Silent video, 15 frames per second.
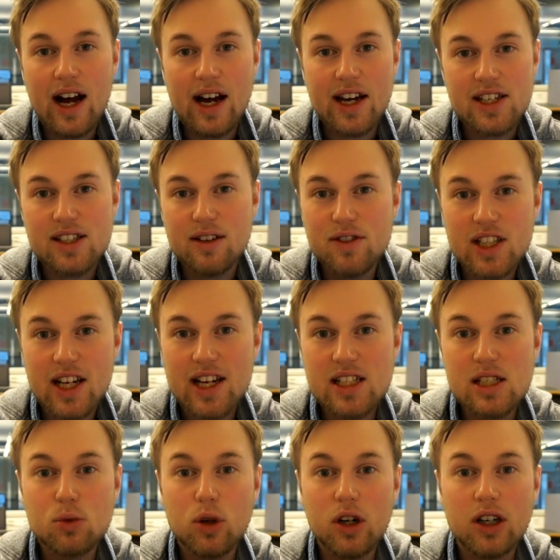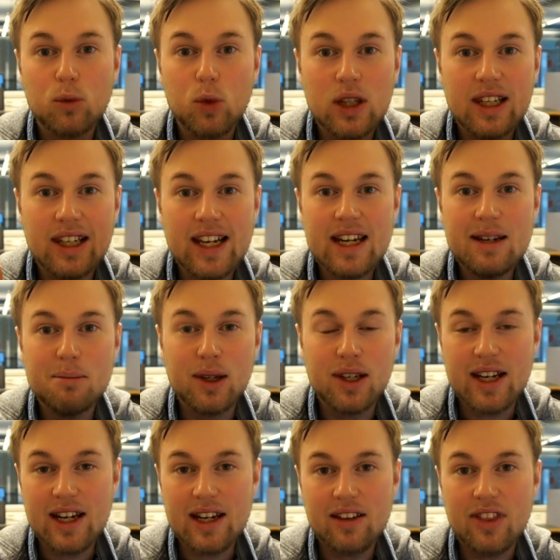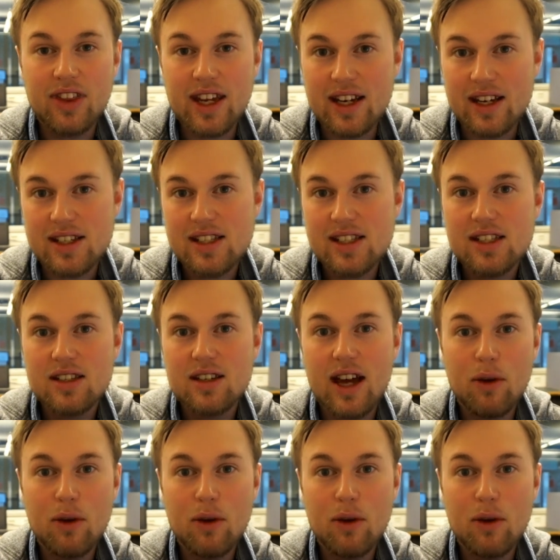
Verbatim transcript: I S F Js work with labeling things.